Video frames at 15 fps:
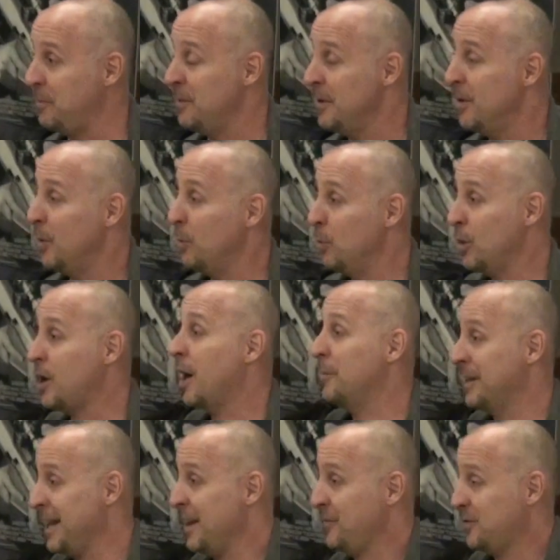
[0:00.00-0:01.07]
we're
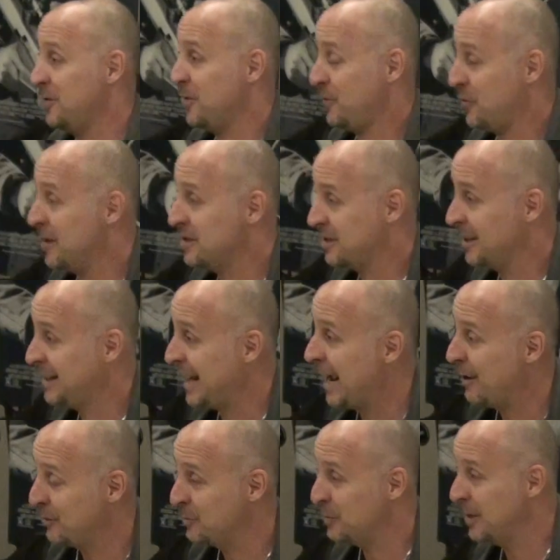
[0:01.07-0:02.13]
coming after the forensic
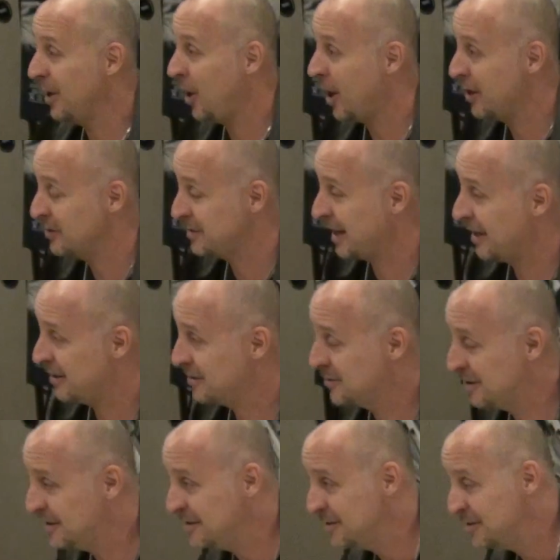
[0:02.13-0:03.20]
accountant we hired down
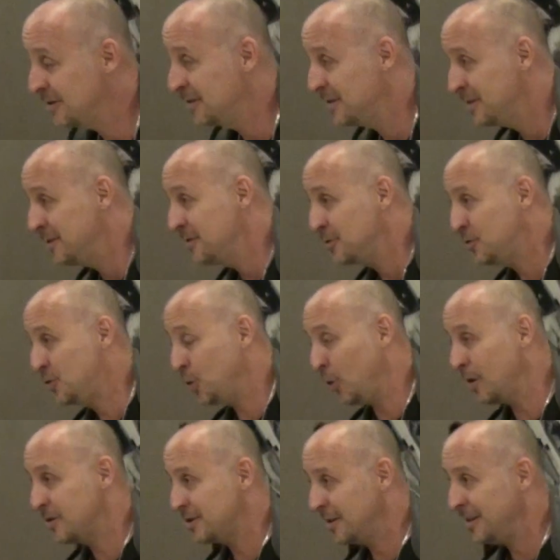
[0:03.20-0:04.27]
in
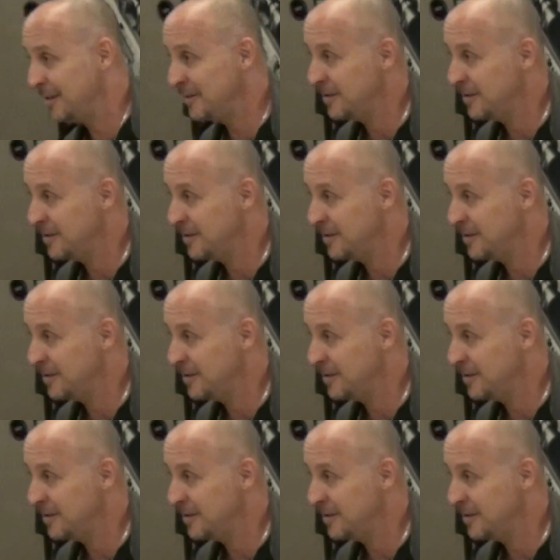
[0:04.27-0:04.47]
Georgia.